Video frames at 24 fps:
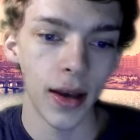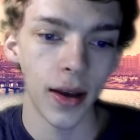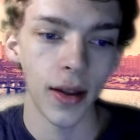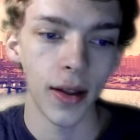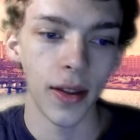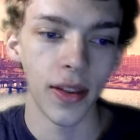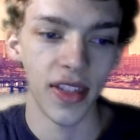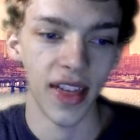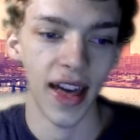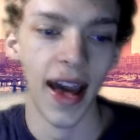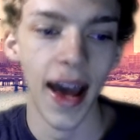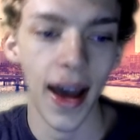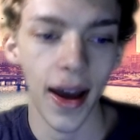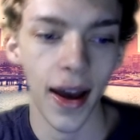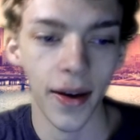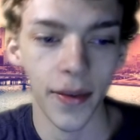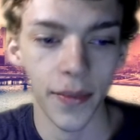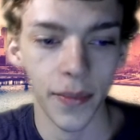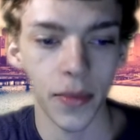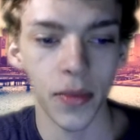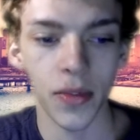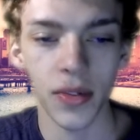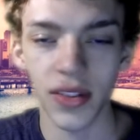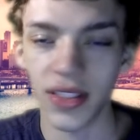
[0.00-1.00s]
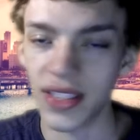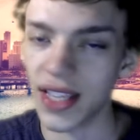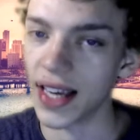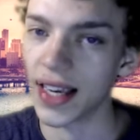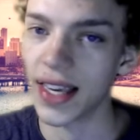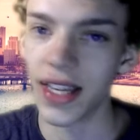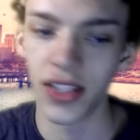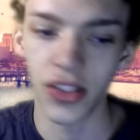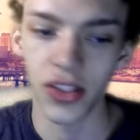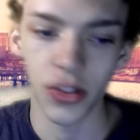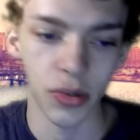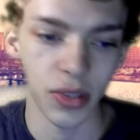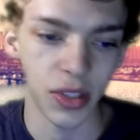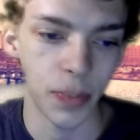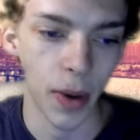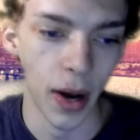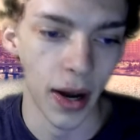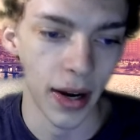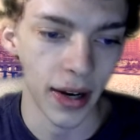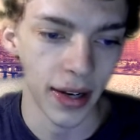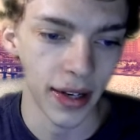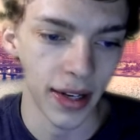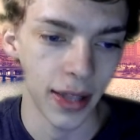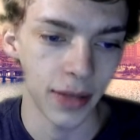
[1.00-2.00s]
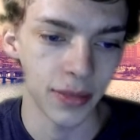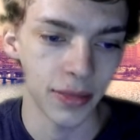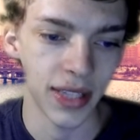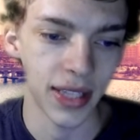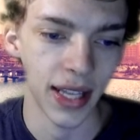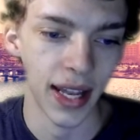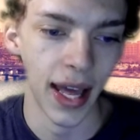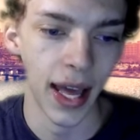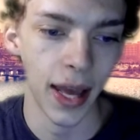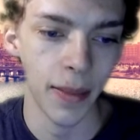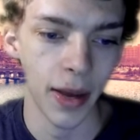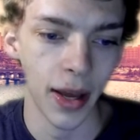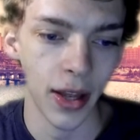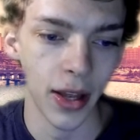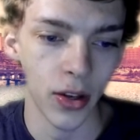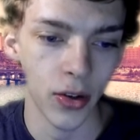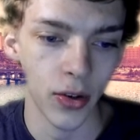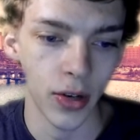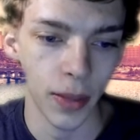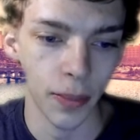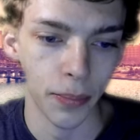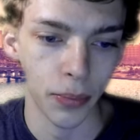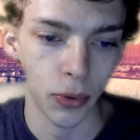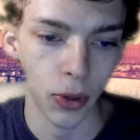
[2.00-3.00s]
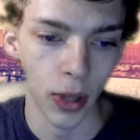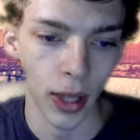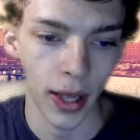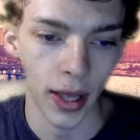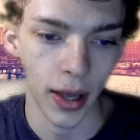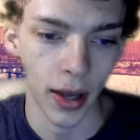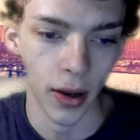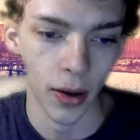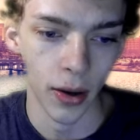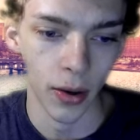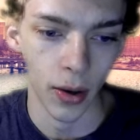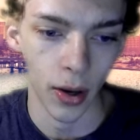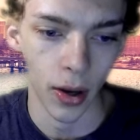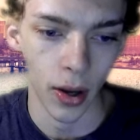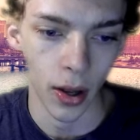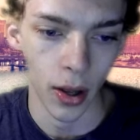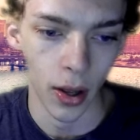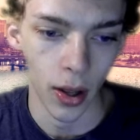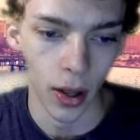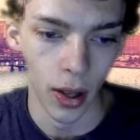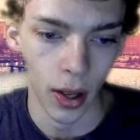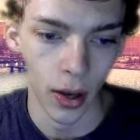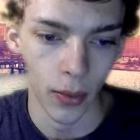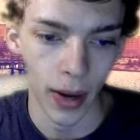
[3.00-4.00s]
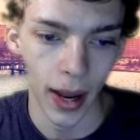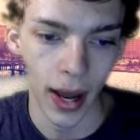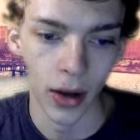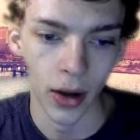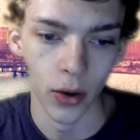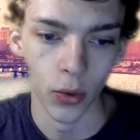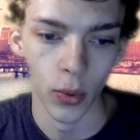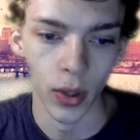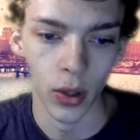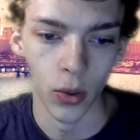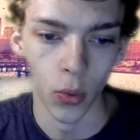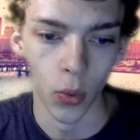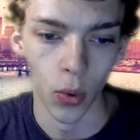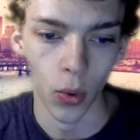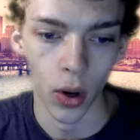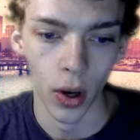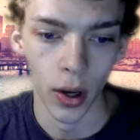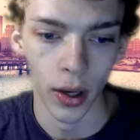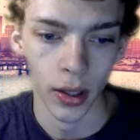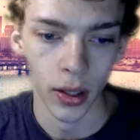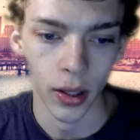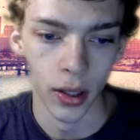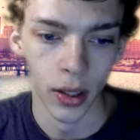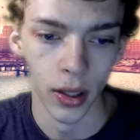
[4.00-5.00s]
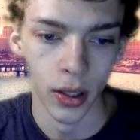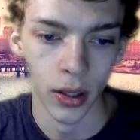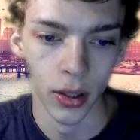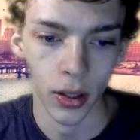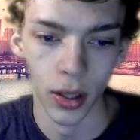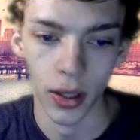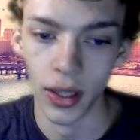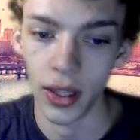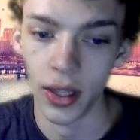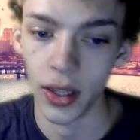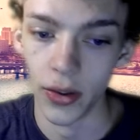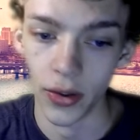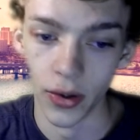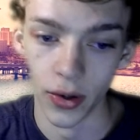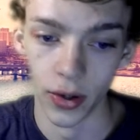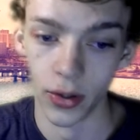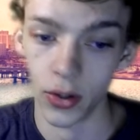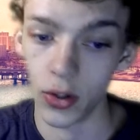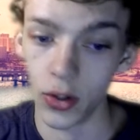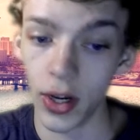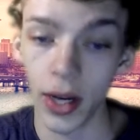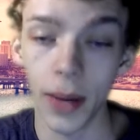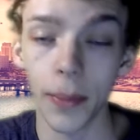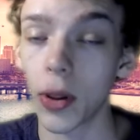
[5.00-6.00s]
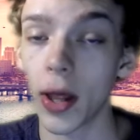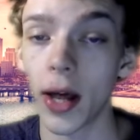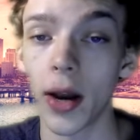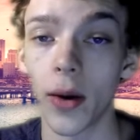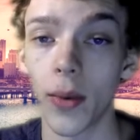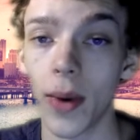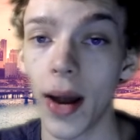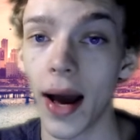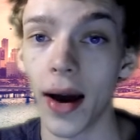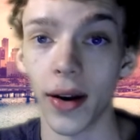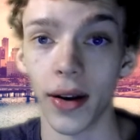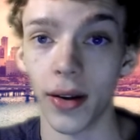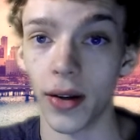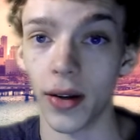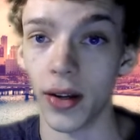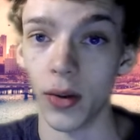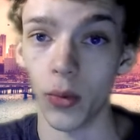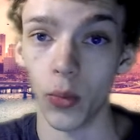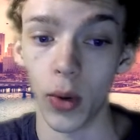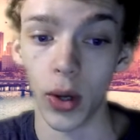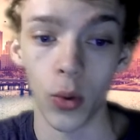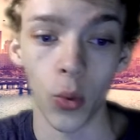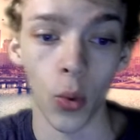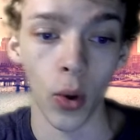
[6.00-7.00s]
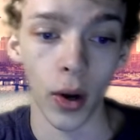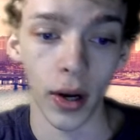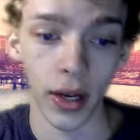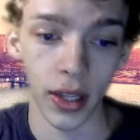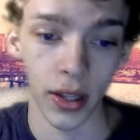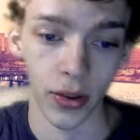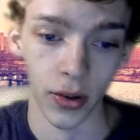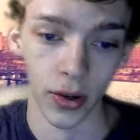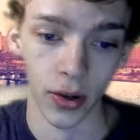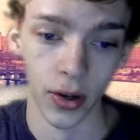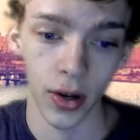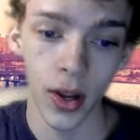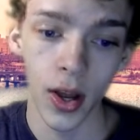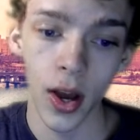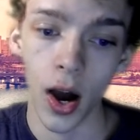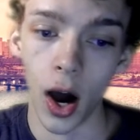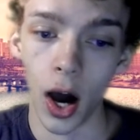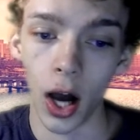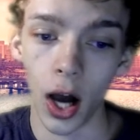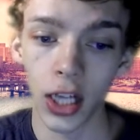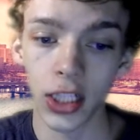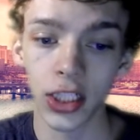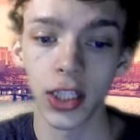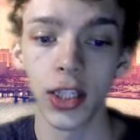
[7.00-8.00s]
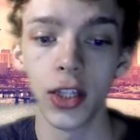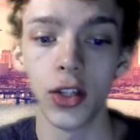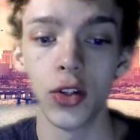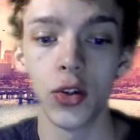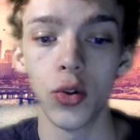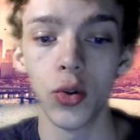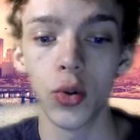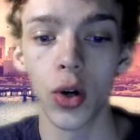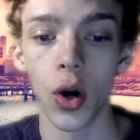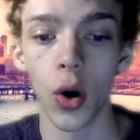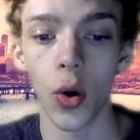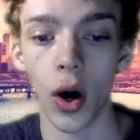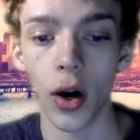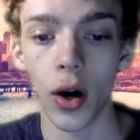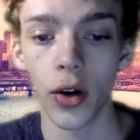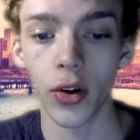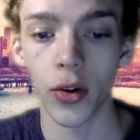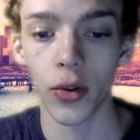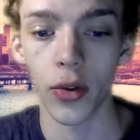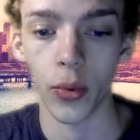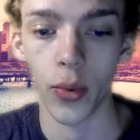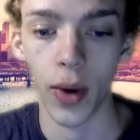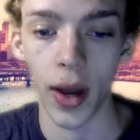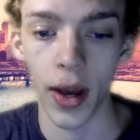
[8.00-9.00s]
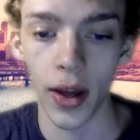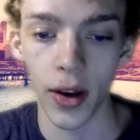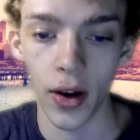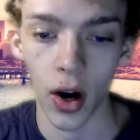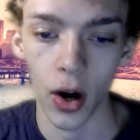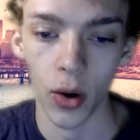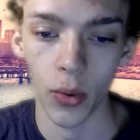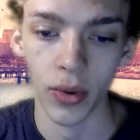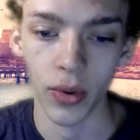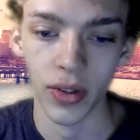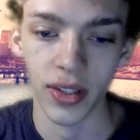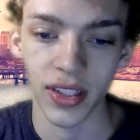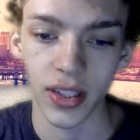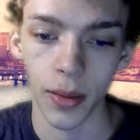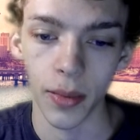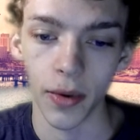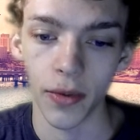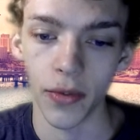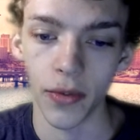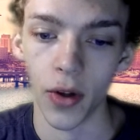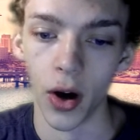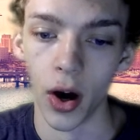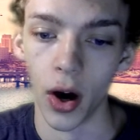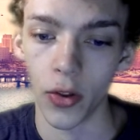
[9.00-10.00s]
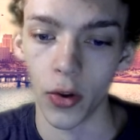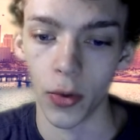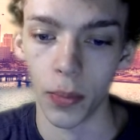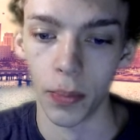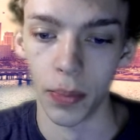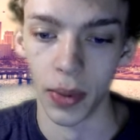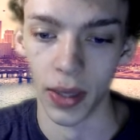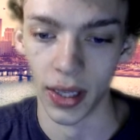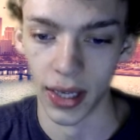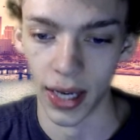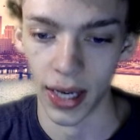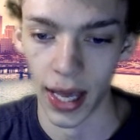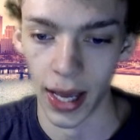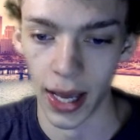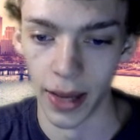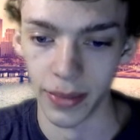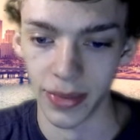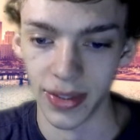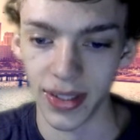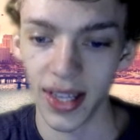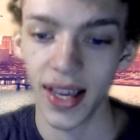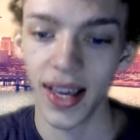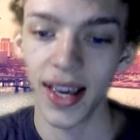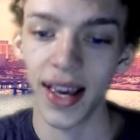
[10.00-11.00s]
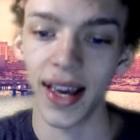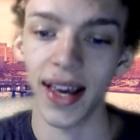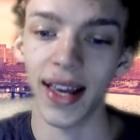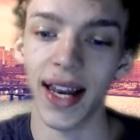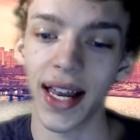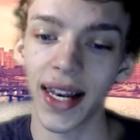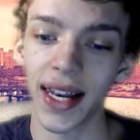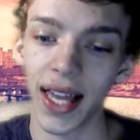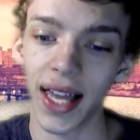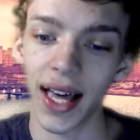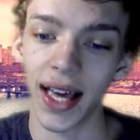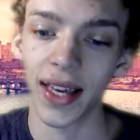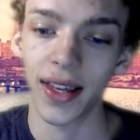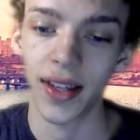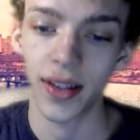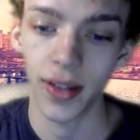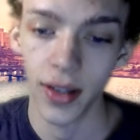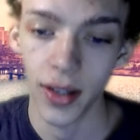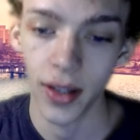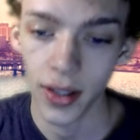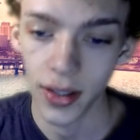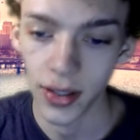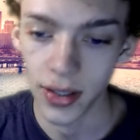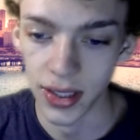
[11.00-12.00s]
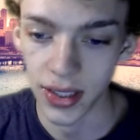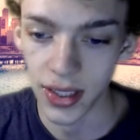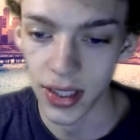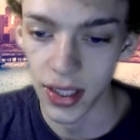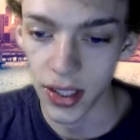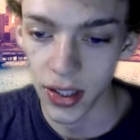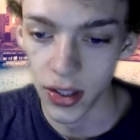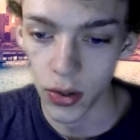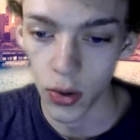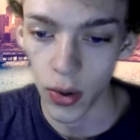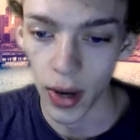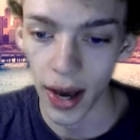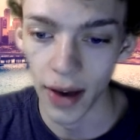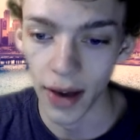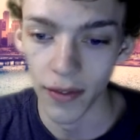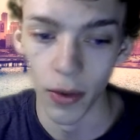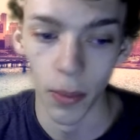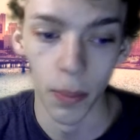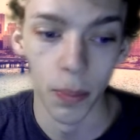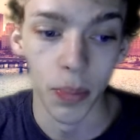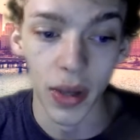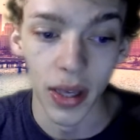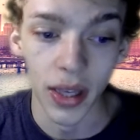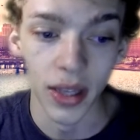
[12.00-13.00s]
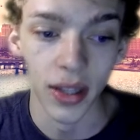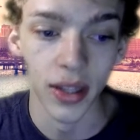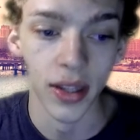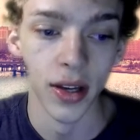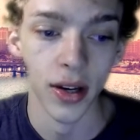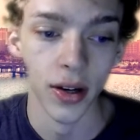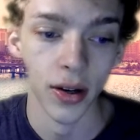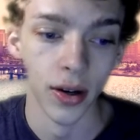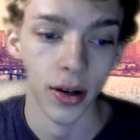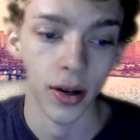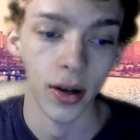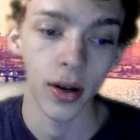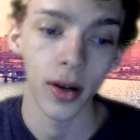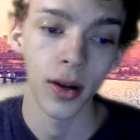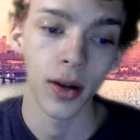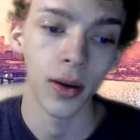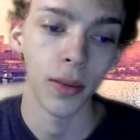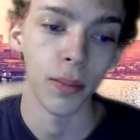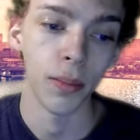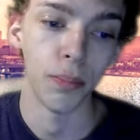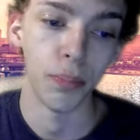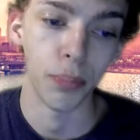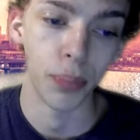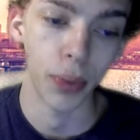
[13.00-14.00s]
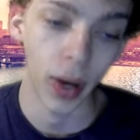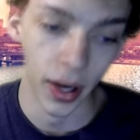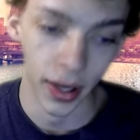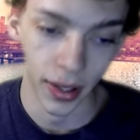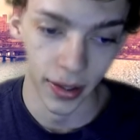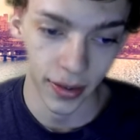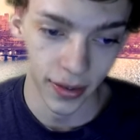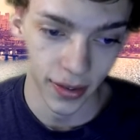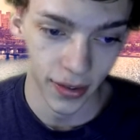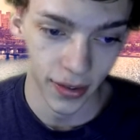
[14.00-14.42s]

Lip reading: that, Zach Keister responded to him, said, hey, man, you didn't play around week 1 either. You didn't play around in week 1 either. Honestly, you go under the radar with some of the other big names, and I'd like to see you have a big year. But